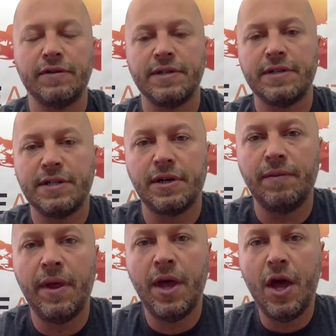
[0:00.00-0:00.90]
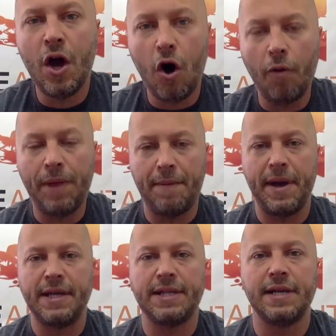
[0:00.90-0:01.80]
So hope that
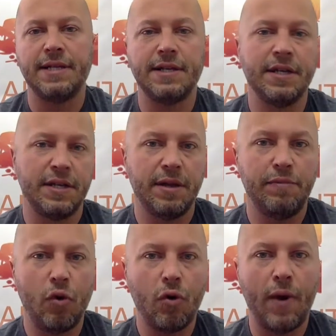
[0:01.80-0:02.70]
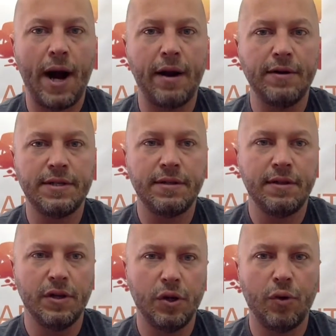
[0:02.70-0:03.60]
makes sense. Because the more riders, the
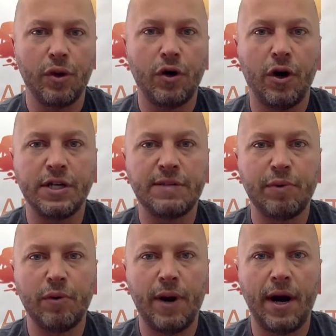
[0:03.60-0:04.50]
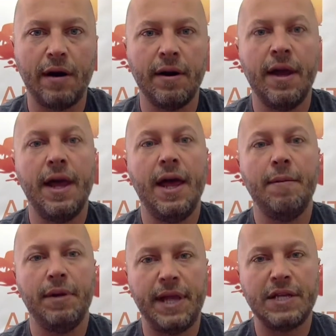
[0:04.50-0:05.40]
lower the cost per rider.
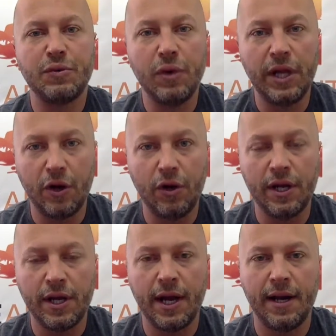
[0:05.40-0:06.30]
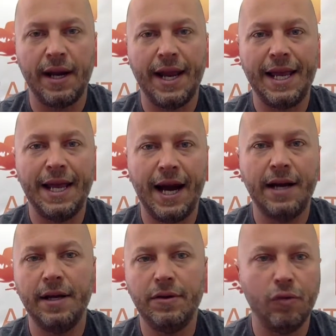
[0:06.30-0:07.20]
But that's really only, again, in a
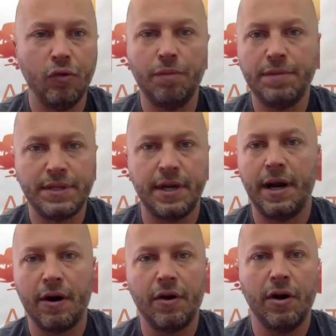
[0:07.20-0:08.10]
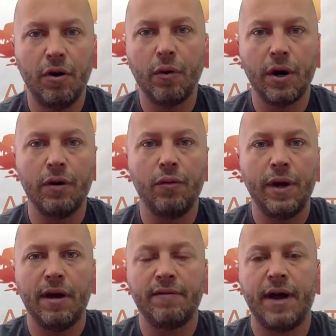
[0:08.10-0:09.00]
guided group scenario where we
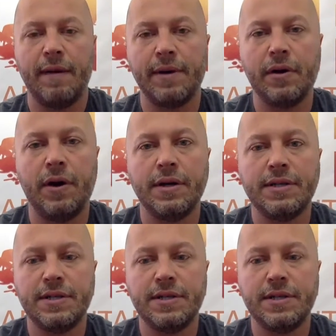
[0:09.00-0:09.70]
have common costs.